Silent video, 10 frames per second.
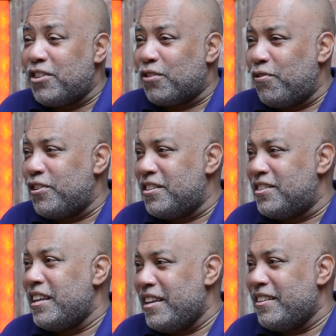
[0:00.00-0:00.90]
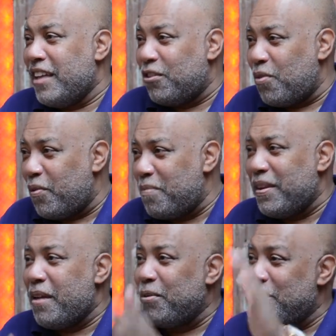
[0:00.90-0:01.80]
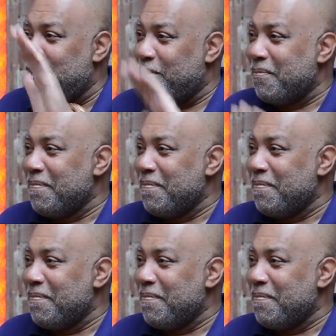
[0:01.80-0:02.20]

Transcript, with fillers: projects for the city. That's what we've been able to